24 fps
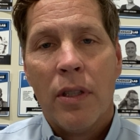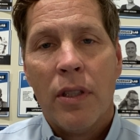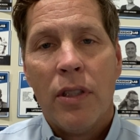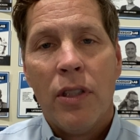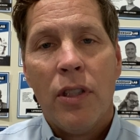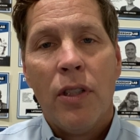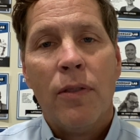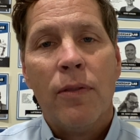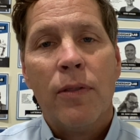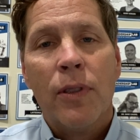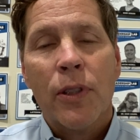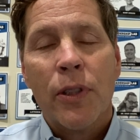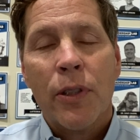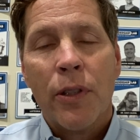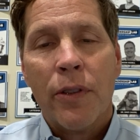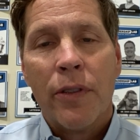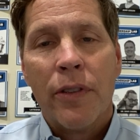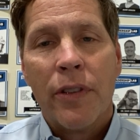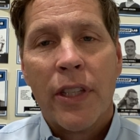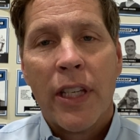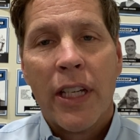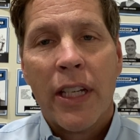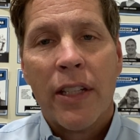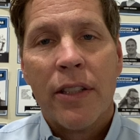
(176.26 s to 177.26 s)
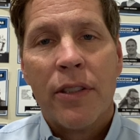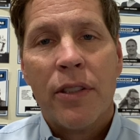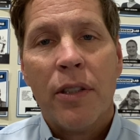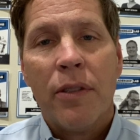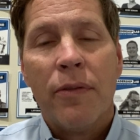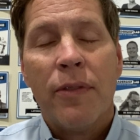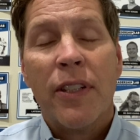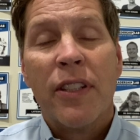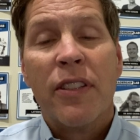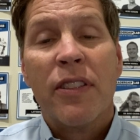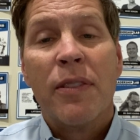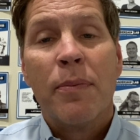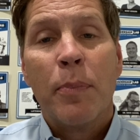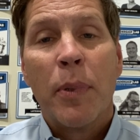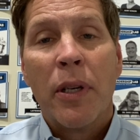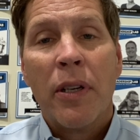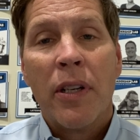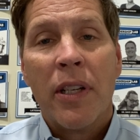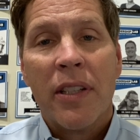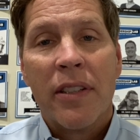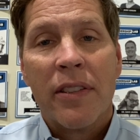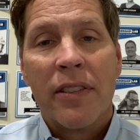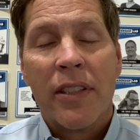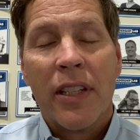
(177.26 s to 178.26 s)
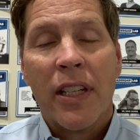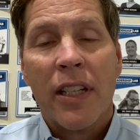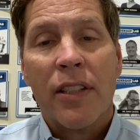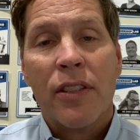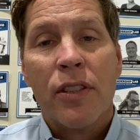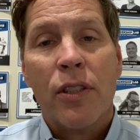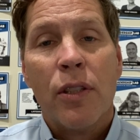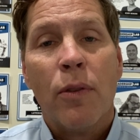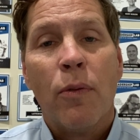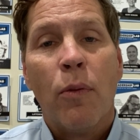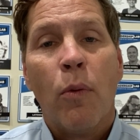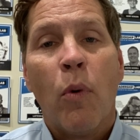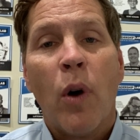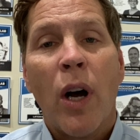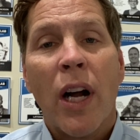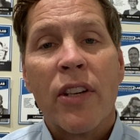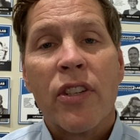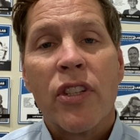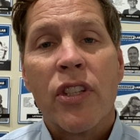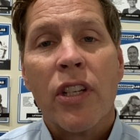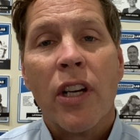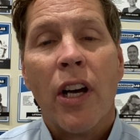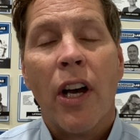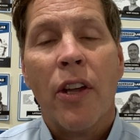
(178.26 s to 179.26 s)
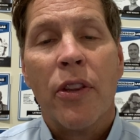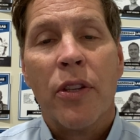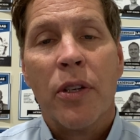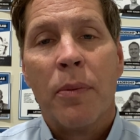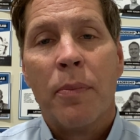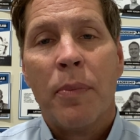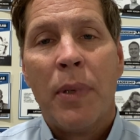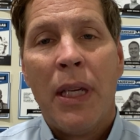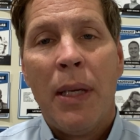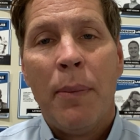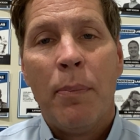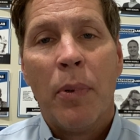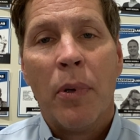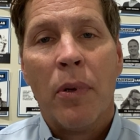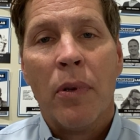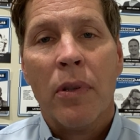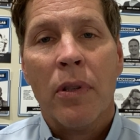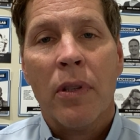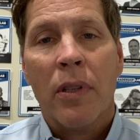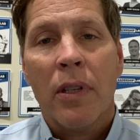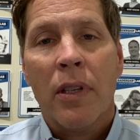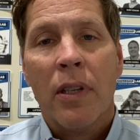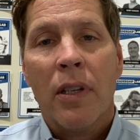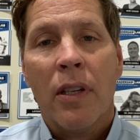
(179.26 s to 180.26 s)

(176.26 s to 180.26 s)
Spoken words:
You've learned things, you've experienced things, you've watched other people.